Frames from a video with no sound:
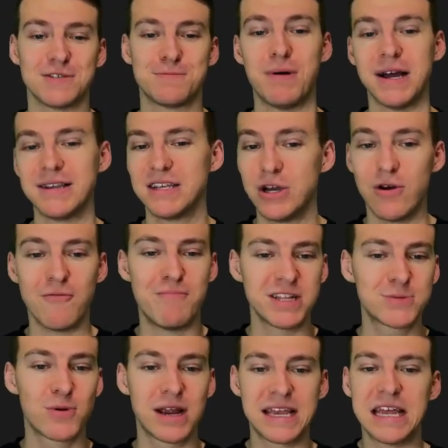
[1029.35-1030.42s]
But, if
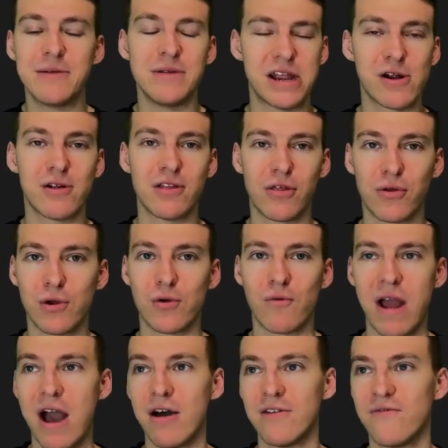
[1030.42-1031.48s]
Pittsburgh can get him here in the third
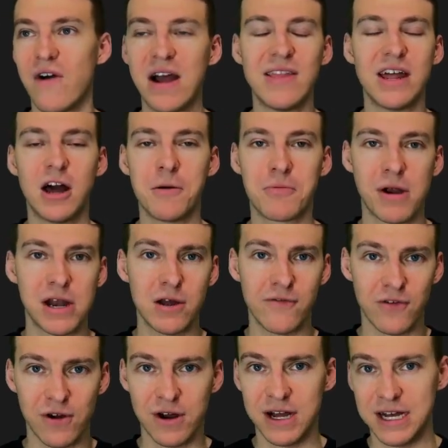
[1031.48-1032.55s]
round, find that upgrade
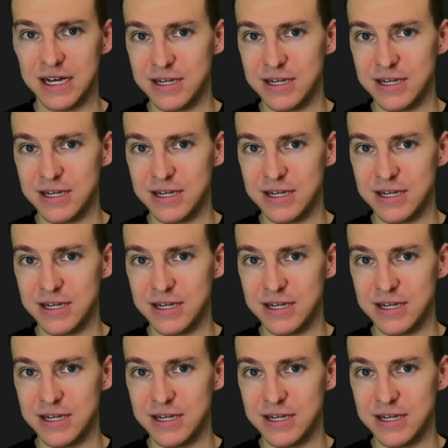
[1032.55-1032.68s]
over